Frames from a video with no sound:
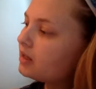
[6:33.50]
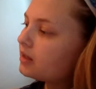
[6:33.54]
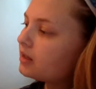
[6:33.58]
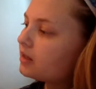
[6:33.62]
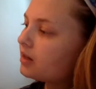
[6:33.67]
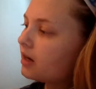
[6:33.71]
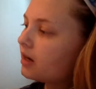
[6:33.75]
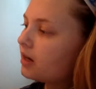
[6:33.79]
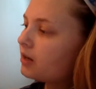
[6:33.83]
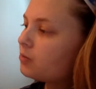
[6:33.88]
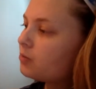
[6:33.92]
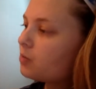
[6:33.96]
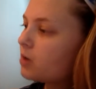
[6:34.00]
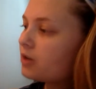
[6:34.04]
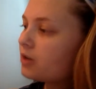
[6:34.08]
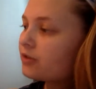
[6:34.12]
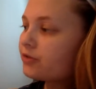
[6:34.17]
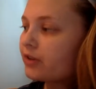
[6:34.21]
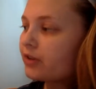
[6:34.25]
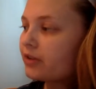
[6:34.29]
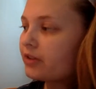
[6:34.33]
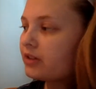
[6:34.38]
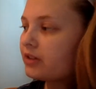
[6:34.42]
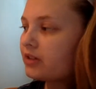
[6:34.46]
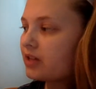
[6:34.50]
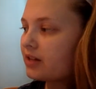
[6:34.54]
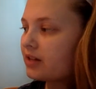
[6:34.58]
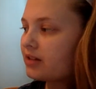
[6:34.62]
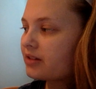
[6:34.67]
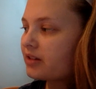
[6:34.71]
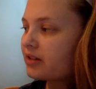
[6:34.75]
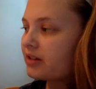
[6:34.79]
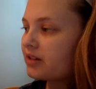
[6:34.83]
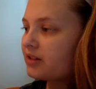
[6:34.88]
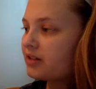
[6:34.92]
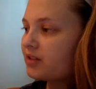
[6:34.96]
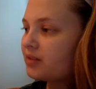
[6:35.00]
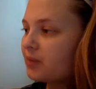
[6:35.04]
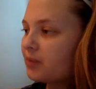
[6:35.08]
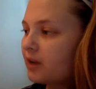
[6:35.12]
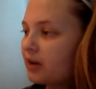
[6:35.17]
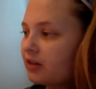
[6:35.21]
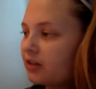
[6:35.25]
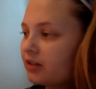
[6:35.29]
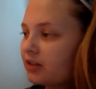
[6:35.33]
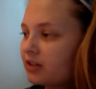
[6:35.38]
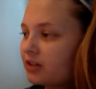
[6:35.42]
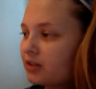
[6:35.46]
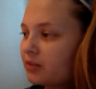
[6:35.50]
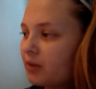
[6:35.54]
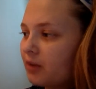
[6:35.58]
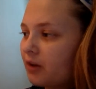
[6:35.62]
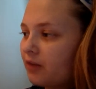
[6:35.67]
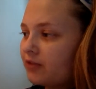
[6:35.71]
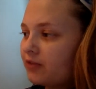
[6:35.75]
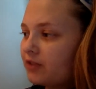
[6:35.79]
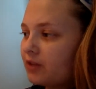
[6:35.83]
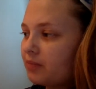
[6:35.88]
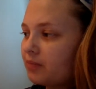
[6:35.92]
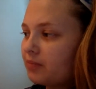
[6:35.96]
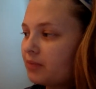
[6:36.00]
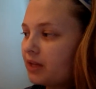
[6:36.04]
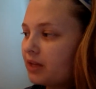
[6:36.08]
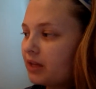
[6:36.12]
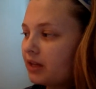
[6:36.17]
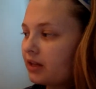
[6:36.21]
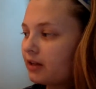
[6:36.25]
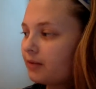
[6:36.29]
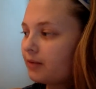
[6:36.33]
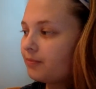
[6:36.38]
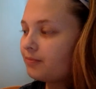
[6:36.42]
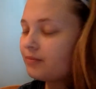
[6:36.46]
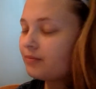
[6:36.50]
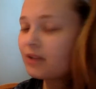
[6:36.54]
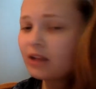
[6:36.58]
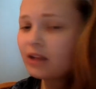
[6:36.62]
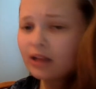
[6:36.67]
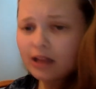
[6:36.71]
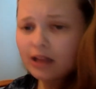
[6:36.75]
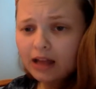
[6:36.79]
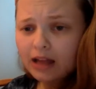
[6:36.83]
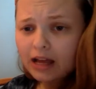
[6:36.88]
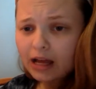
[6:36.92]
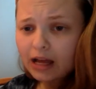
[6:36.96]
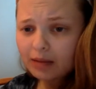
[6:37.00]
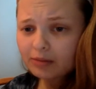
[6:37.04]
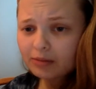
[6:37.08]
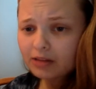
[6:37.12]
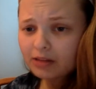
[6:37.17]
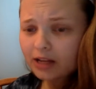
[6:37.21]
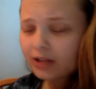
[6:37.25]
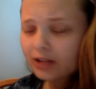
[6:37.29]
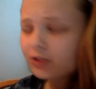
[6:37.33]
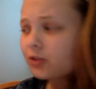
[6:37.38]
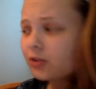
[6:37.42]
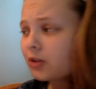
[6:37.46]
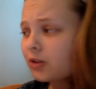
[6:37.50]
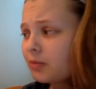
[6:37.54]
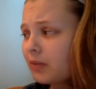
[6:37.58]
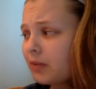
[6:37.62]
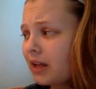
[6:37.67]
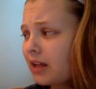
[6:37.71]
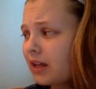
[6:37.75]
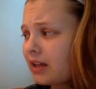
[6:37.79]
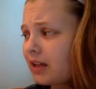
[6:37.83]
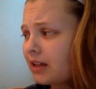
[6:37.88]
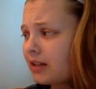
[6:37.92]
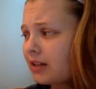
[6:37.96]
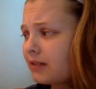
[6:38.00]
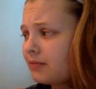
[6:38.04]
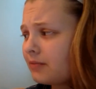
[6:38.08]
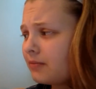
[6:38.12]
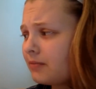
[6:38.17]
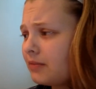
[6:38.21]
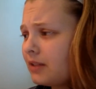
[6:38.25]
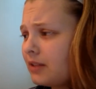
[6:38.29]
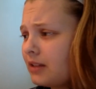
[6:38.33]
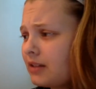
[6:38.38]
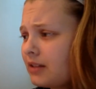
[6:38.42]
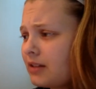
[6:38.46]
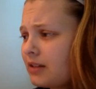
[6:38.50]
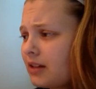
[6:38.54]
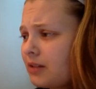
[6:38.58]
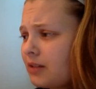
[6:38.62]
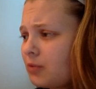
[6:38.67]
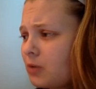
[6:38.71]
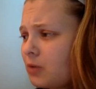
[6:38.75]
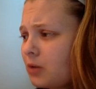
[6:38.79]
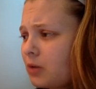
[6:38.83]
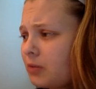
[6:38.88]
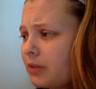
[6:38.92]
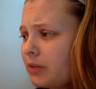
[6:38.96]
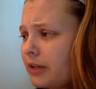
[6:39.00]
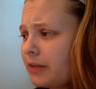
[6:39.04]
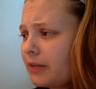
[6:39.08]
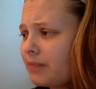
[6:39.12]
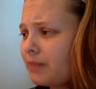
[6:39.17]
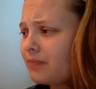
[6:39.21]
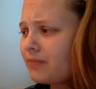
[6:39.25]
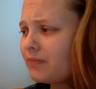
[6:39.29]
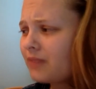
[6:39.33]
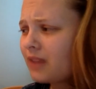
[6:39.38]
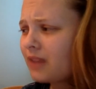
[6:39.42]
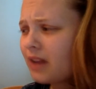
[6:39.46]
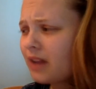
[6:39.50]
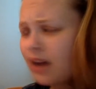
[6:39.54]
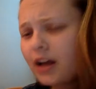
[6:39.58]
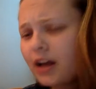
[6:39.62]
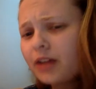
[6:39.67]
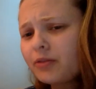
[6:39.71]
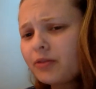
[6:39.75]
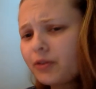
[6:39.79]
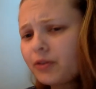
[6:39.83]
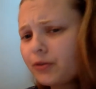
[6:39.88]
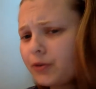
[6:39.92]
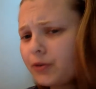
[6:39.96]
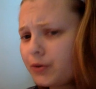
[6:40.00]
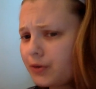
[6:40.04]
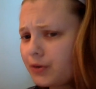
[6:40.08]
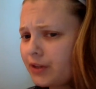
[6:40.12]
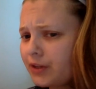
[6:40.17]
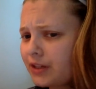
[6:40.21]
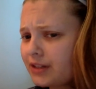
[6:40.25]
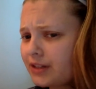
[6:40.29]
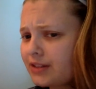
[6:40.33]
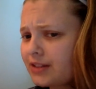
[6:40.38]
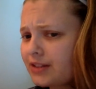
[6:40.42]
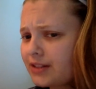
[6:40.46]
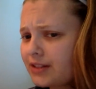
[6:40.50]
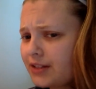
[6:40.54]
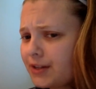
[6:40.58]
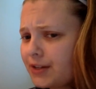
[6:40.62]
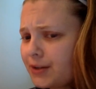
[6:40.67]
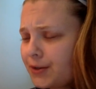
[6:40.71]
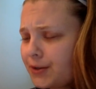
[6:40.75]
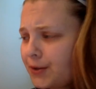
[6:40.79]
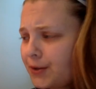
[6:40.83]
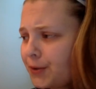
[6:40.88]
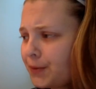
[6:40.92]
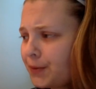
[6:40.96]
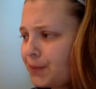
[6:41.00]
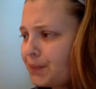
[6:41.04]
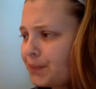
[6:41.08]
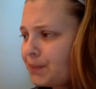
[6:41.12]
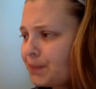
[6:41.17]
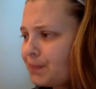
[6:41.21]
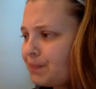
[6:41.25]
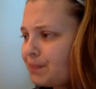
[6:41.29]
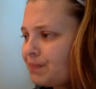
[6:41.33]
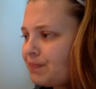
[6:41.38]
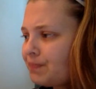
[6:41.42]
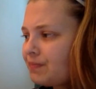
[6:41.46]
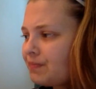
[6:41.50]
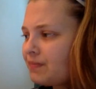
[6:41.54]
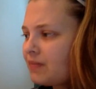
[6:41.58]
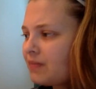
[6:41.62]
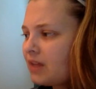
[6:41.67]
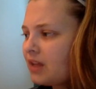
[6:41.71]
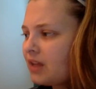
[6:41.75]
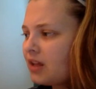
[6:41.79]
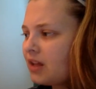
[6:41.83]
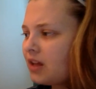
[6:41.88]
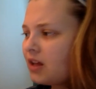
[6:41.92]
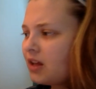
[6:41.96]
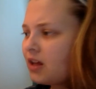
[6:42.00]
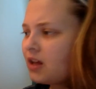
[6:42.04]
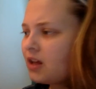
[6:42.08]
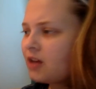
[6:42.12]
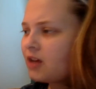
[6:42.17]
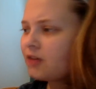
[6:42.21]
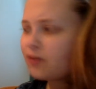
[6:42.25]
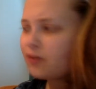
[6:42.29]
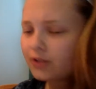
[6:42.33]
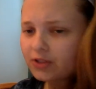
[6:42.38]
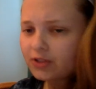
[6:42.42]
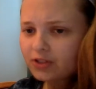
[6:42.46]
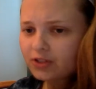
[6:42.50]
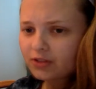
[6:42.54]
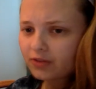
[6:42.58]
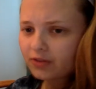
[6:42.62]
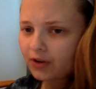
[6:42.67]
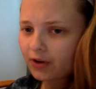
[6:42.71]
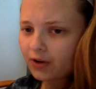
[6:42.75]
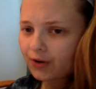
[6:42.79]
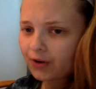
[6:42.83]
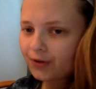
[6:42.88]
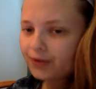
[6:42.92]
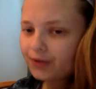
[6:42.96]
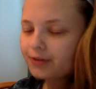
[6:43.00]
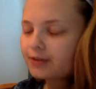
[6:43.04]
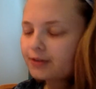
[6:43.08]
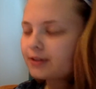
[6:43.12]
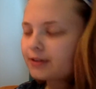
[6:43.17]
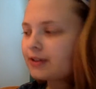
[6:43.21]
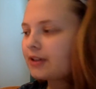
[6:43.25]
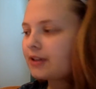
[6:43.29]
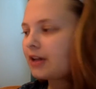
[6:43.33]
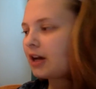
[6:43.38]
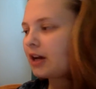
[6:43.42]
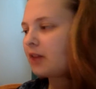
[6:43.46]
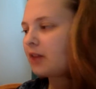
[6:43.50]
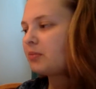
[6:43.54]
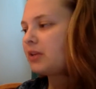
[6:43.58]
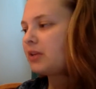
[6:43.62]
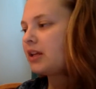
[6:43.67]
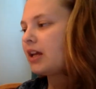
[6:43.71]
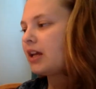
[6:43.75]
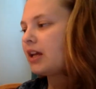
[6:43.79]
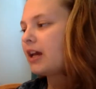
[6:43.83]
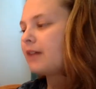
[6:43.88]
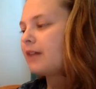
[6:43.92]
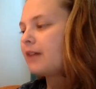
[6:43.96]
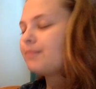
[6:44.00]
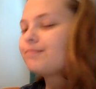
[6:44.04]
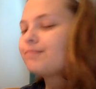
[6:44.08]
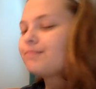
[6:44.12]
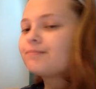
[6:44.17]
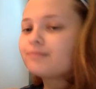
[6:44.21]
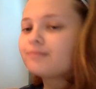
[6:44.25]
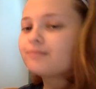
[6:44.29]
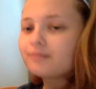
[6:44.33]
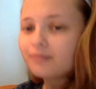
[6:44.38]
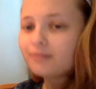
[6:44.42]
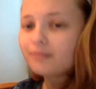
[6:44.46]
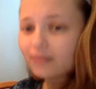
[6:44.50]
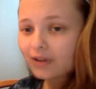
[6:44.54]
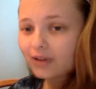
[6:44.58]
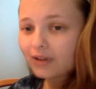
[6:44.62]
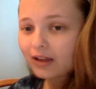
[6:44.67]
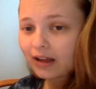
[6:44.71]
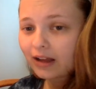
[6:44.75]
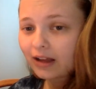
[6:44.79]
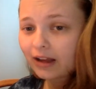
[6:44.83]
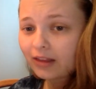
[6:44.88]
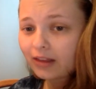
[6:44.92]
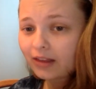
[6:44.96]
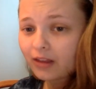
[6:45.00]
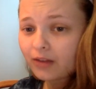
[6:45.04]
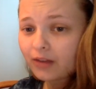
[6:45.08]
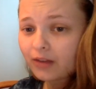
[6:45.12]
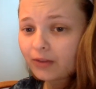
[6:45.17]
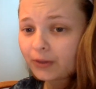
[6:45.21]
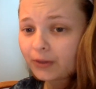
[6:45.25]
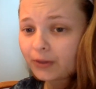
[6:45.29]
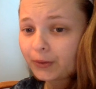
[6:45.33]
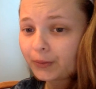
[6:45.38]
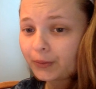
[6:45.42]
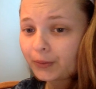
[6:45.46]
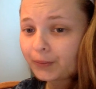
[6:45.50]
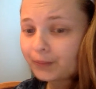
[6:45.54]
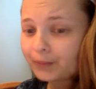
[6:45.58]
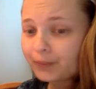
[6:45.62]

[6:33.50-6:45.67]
God walked round the desk and smiled at the puffed-up pig. I'm glad you can make it, he said warmly. I have a few things to tell you. First of all, God began, I love you.